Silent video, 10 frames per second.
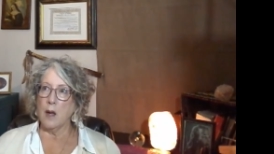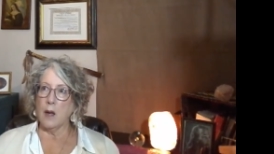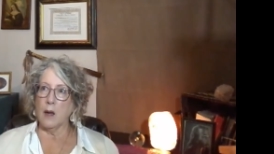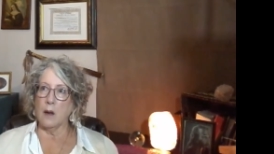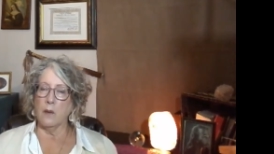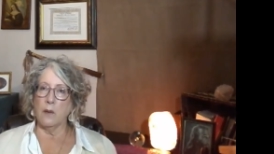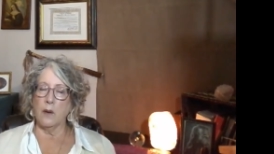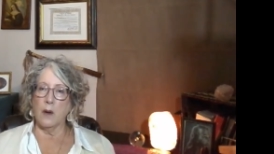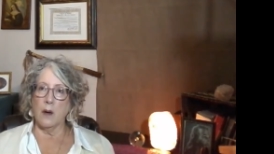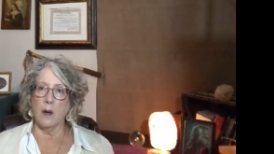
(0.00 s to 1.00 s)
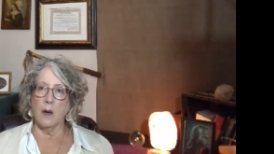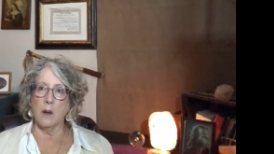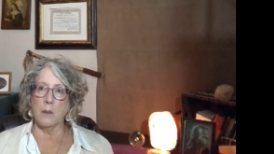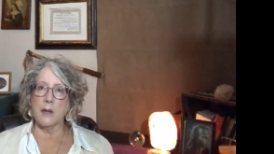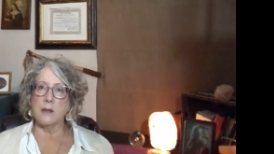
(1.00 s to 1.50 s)
And
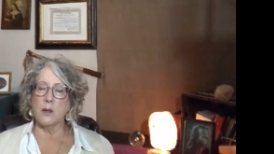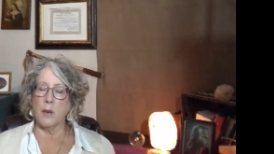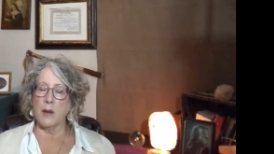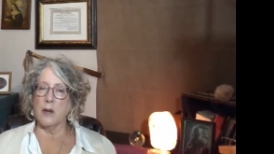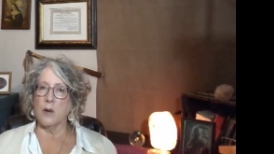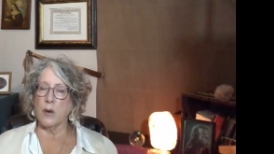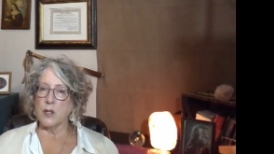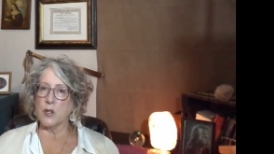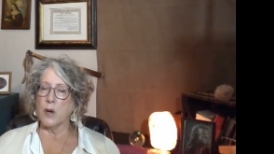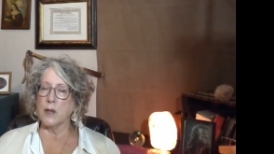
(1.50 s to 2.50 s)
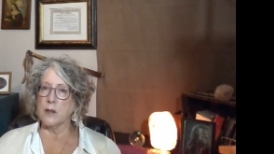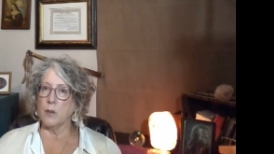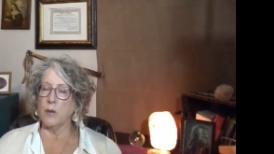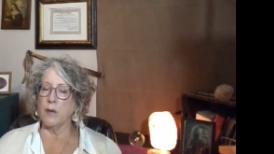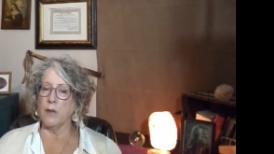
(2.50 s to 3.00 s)
I see making great strides and
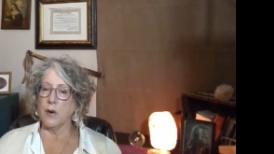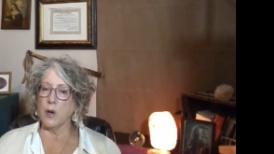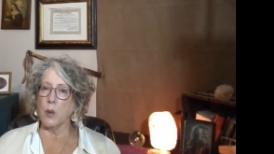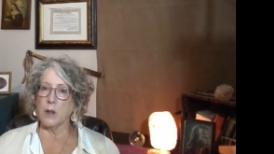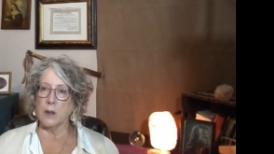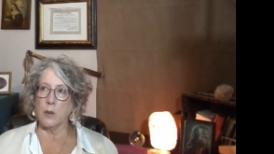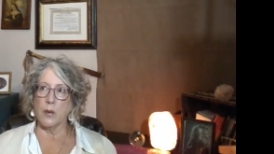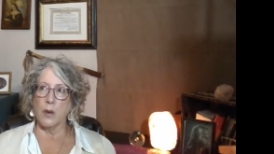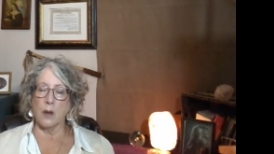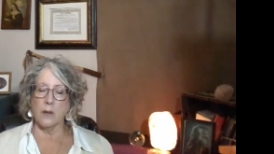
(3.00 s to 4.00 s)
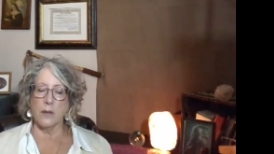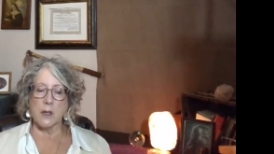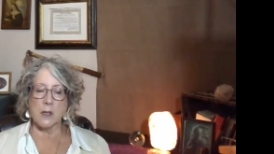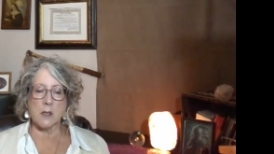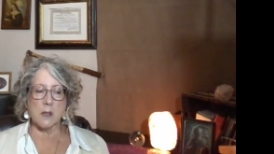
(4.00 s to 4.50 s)
moving very quickly with all of
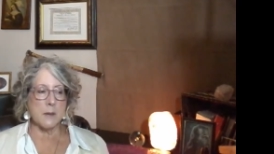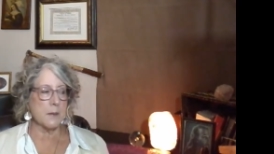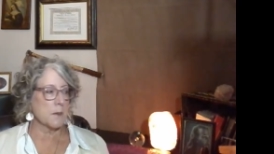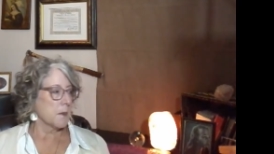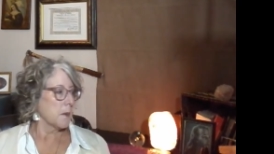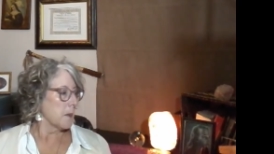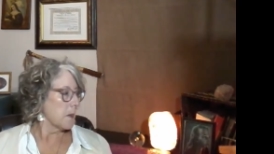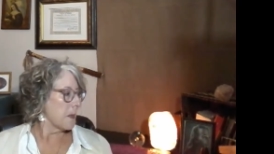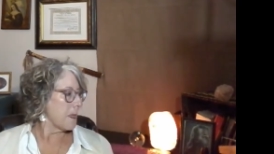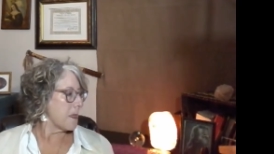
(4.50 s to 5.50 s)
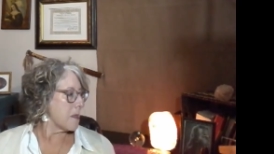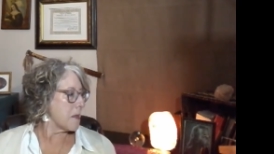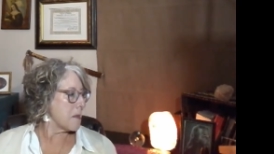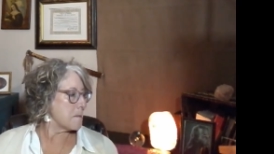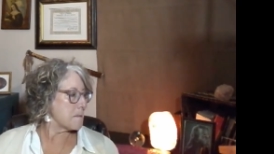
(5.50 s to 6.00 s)
this.
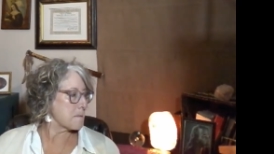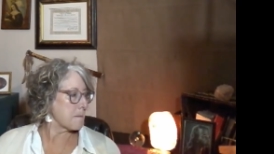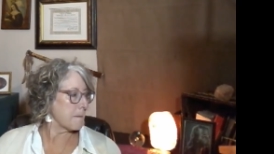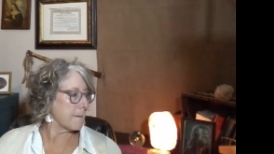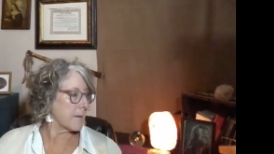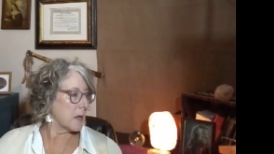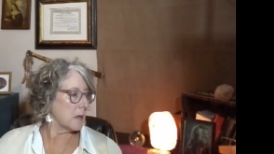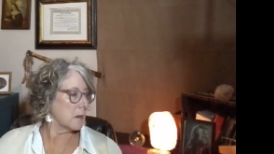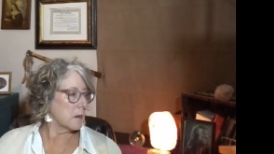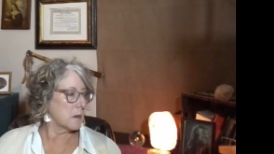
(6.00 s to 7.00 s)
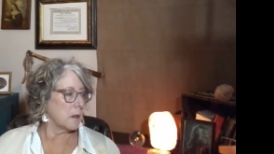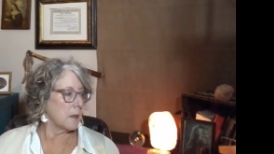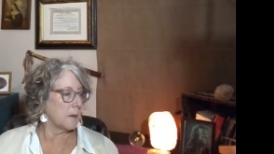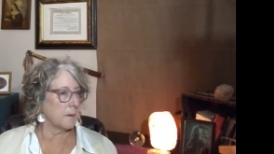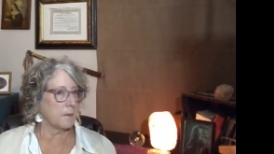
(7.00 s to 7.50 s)
Mm-hmm. Let's see.